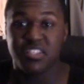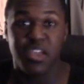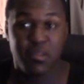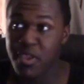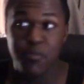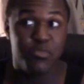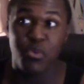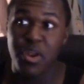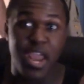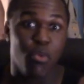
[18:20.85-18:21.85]
That him
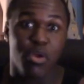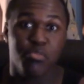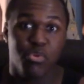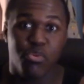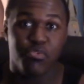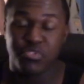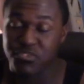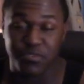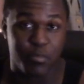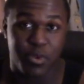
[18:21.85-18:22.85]
doing that one move,
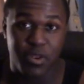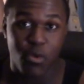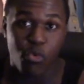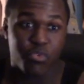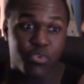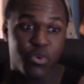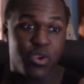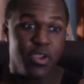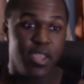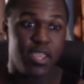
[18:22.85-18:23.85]
just flipping over
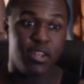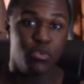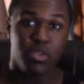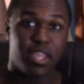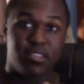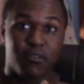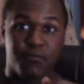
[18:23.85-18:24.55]
and doing, like, the